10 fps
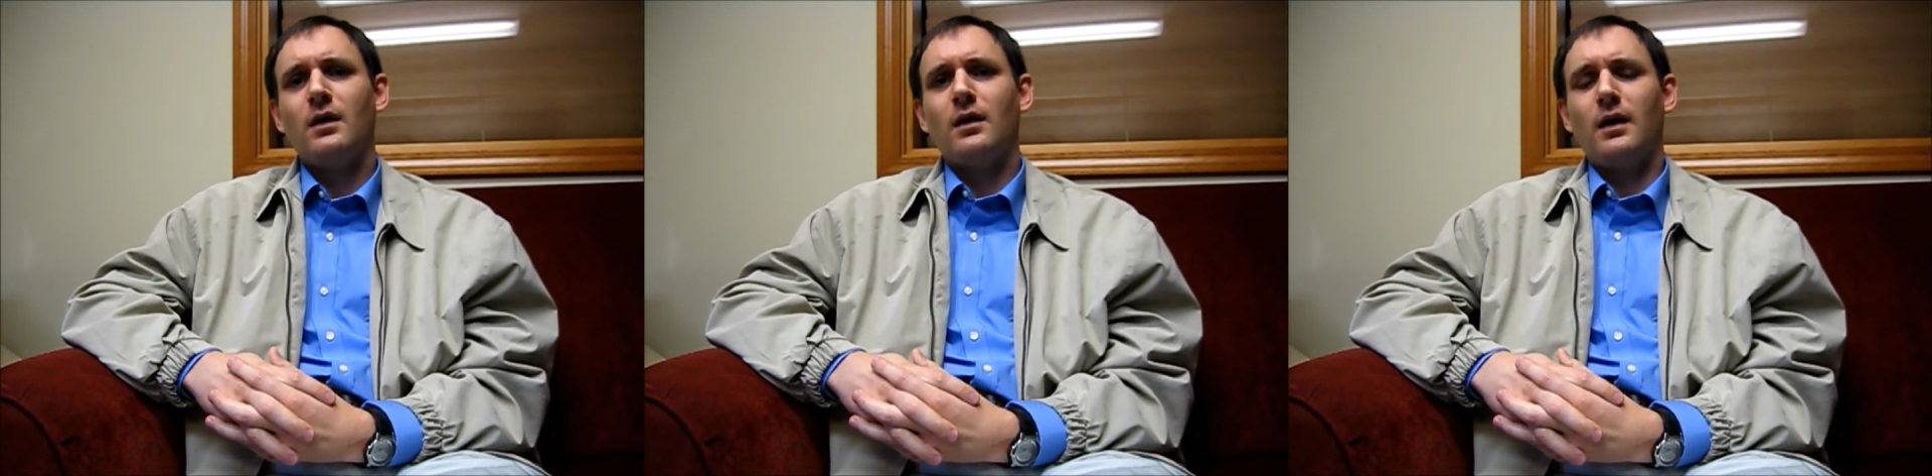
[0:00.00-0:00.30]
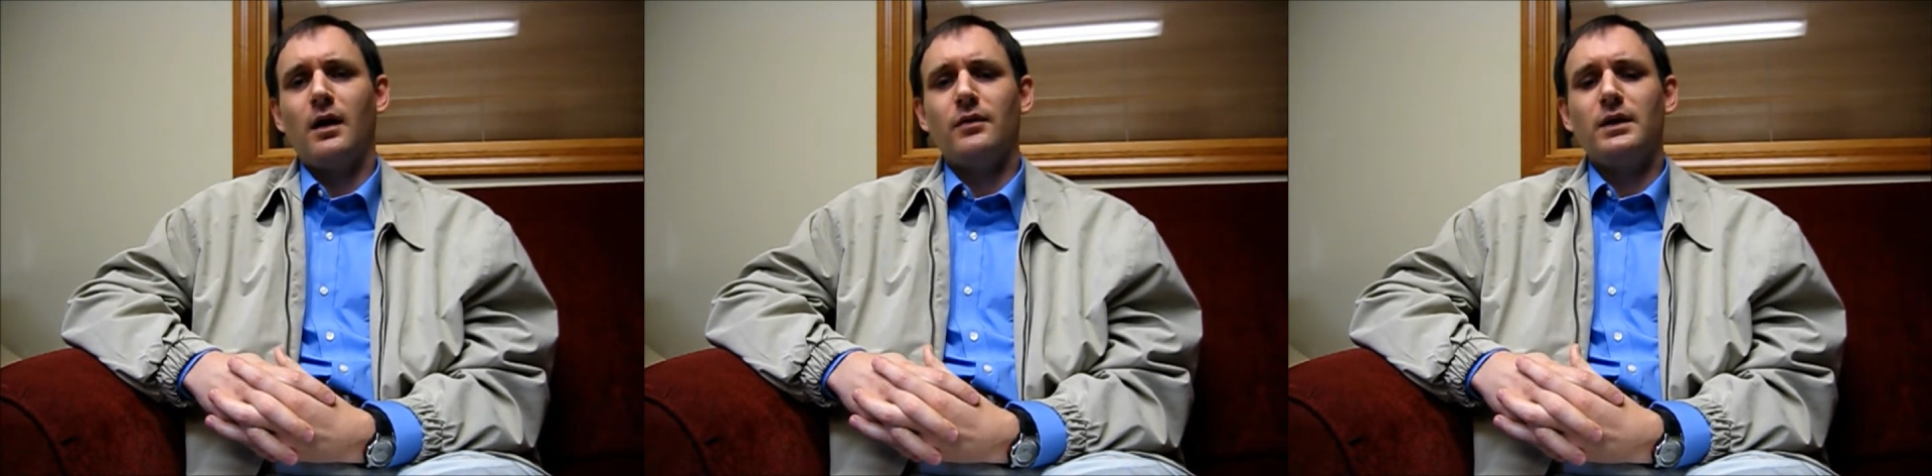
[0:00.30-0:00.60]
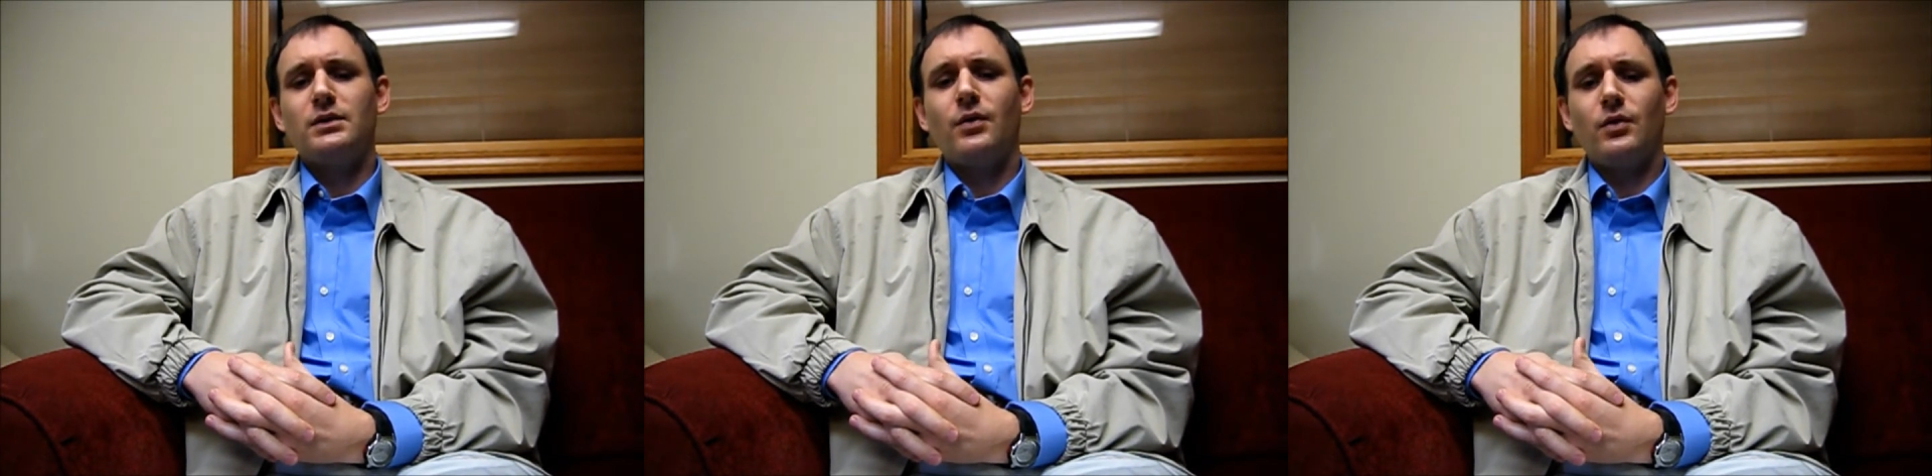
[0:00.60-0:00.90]
uh, the
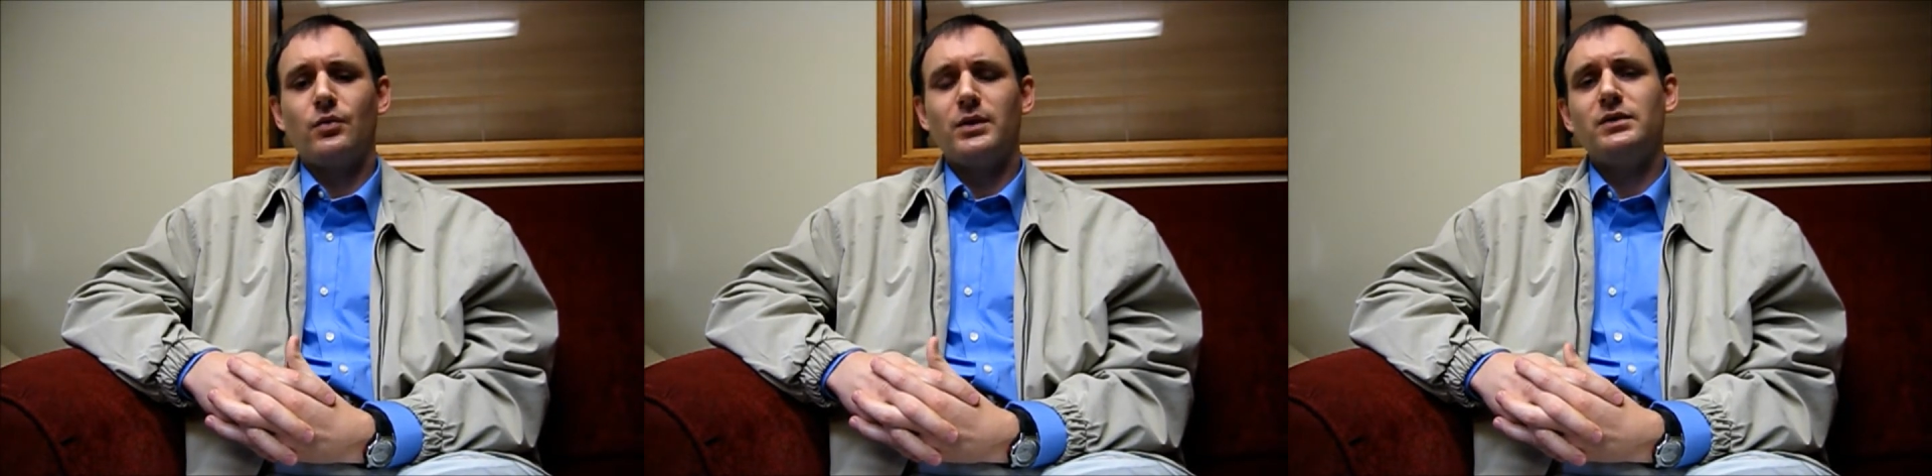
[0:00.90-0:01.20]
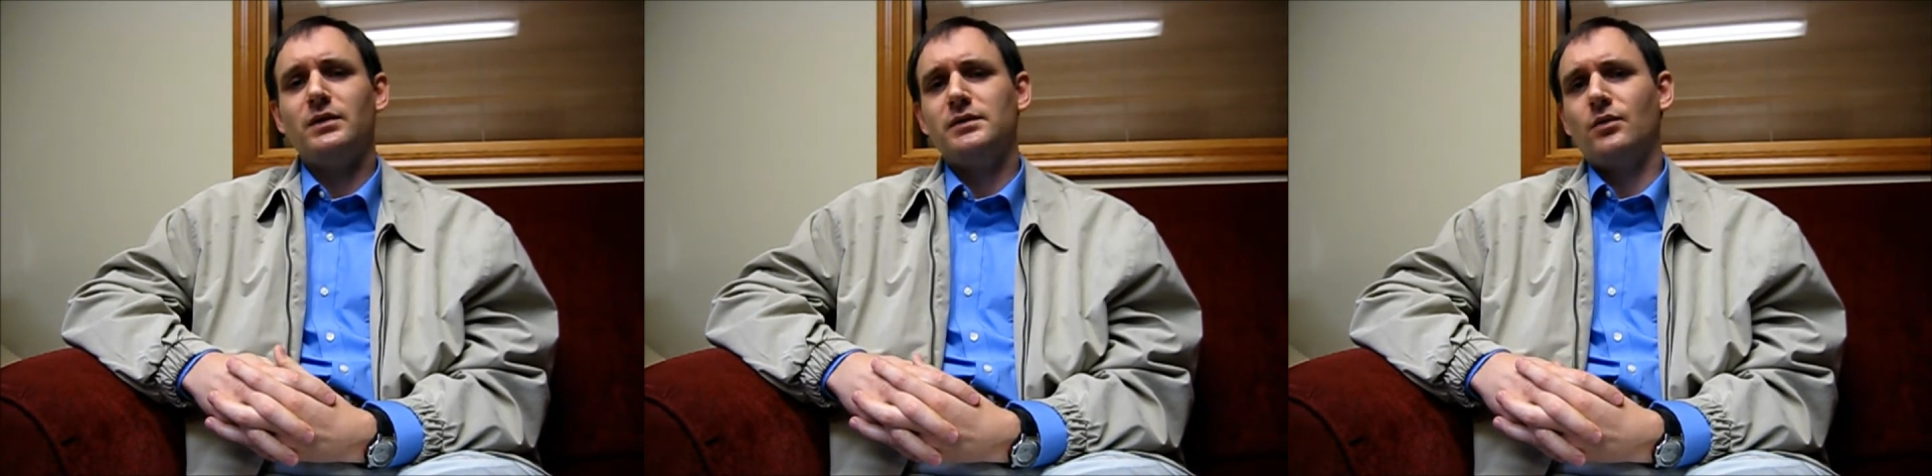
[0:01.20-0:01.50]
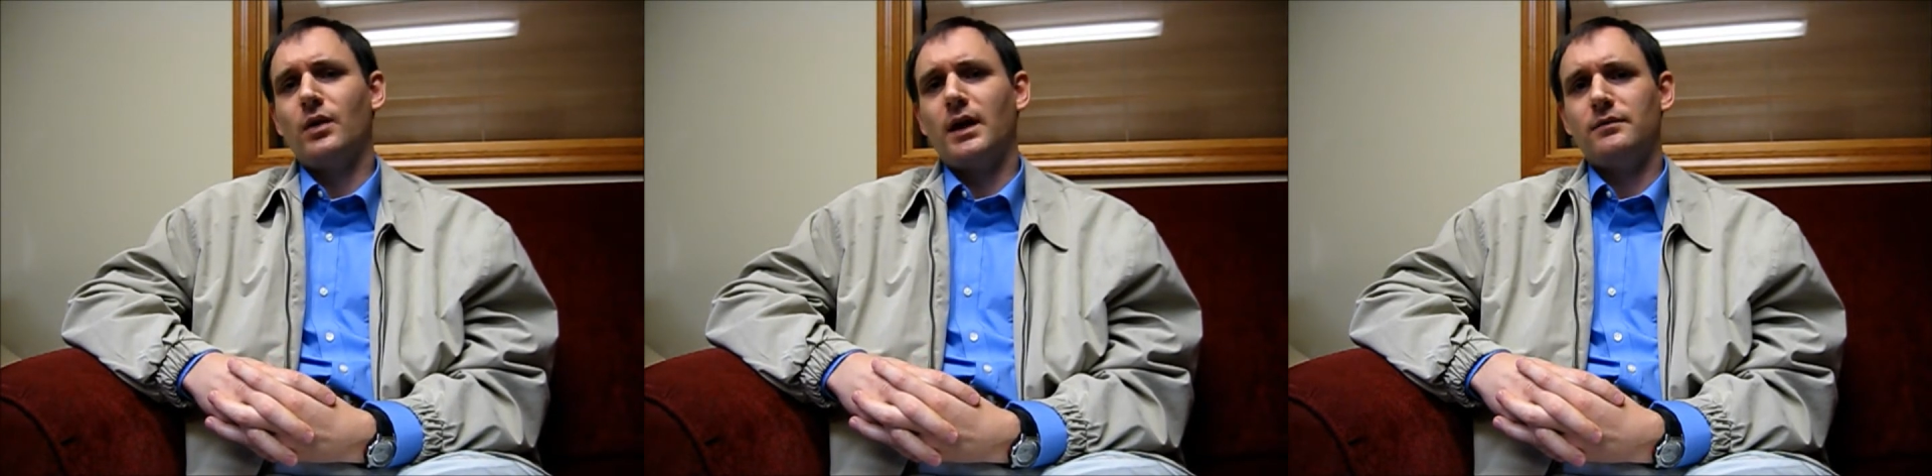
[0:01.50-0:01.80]
eternal riches that
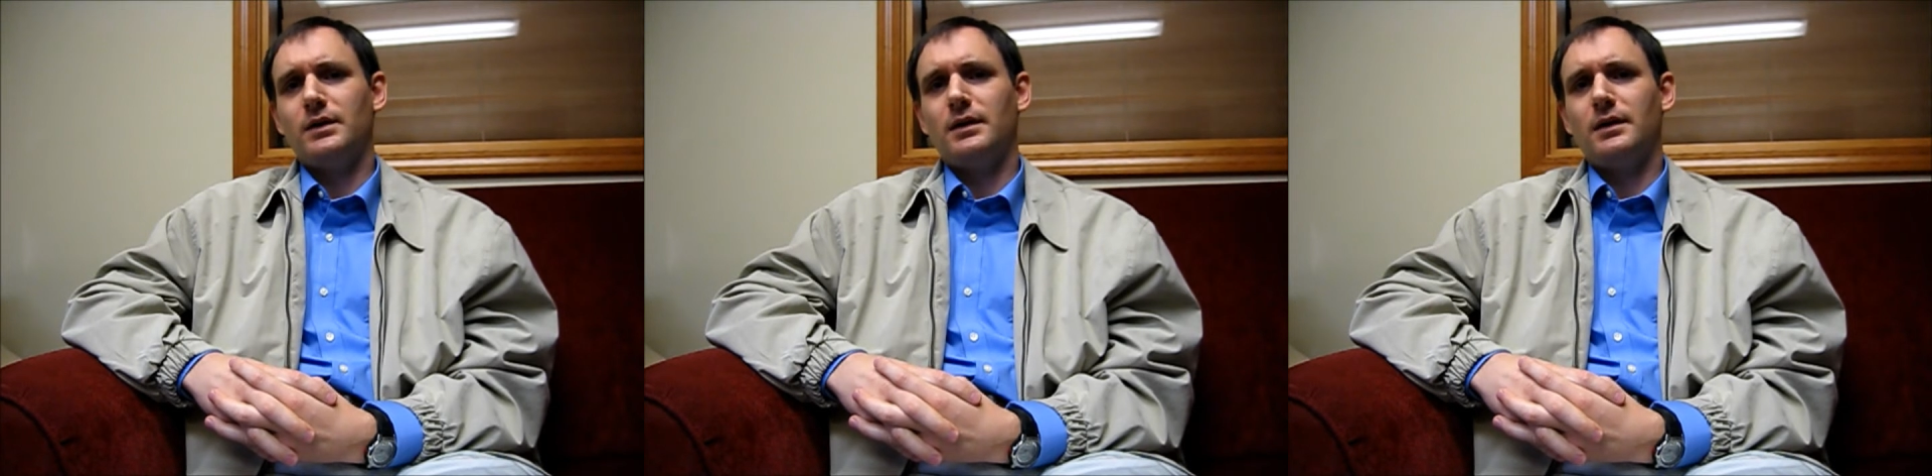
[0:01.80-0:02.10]
we'll have in,